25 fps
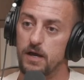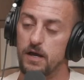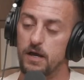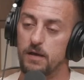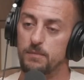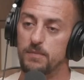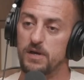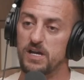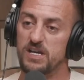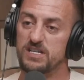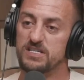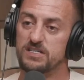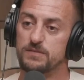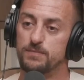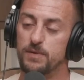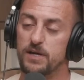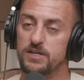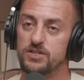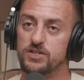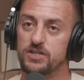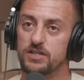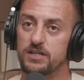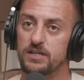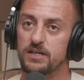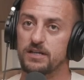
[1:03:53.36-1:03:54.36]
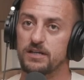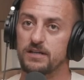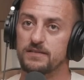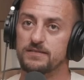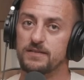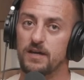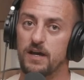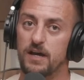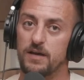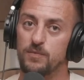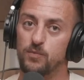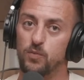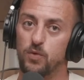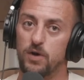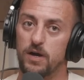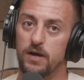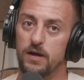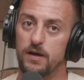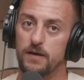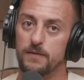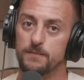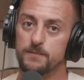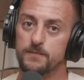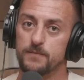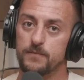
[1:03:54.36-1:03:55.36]
especially in a time
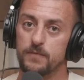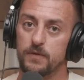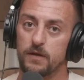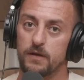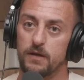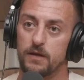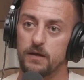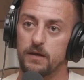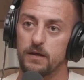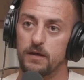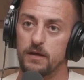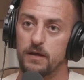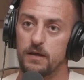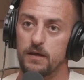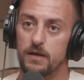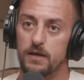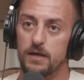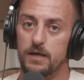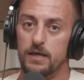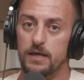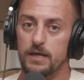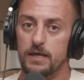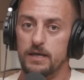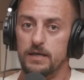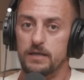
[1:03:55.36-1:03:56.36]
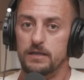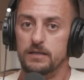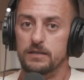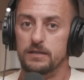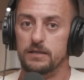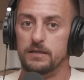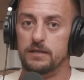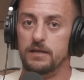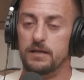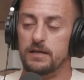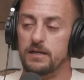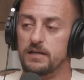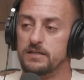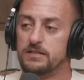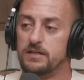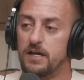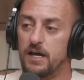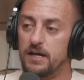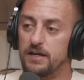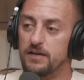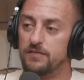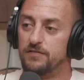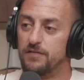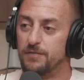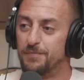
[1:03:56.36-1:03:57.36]
where it's
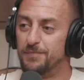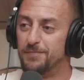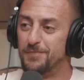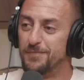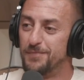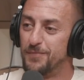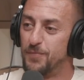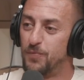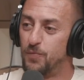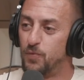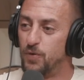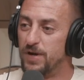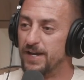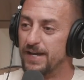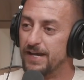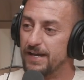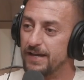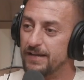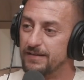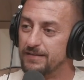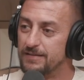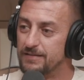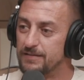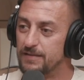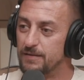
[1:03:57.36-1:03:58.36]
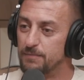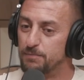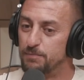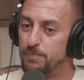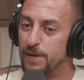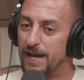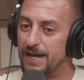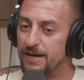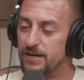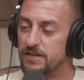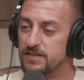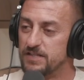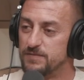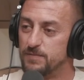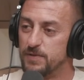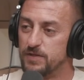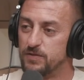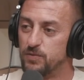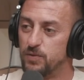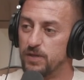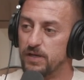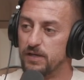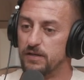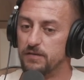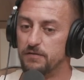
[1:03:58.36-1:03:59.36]
kind of a weird balance
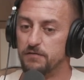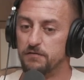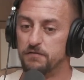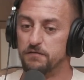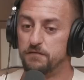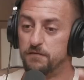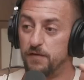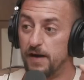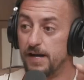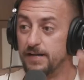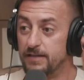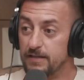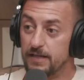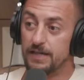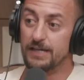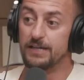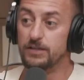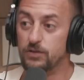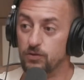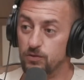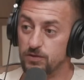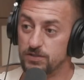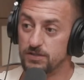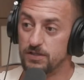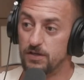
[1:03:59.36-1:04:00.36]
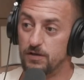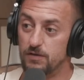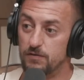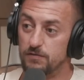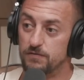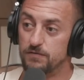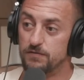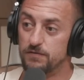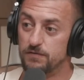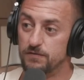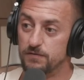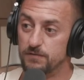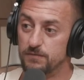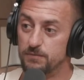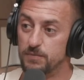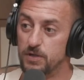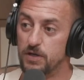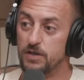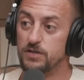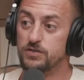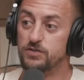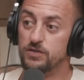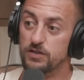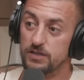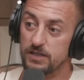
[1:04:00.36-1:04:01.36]
between find it in yourself,
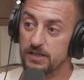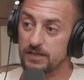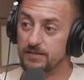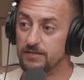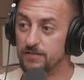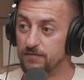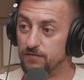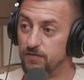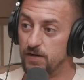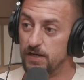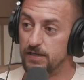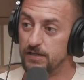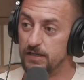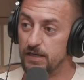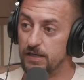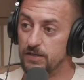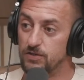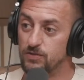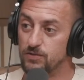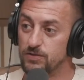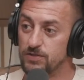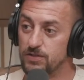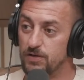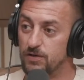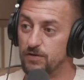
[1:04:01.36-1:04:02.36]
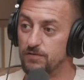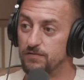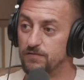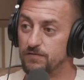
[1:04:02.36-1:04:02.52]
because you need to find it in yourself,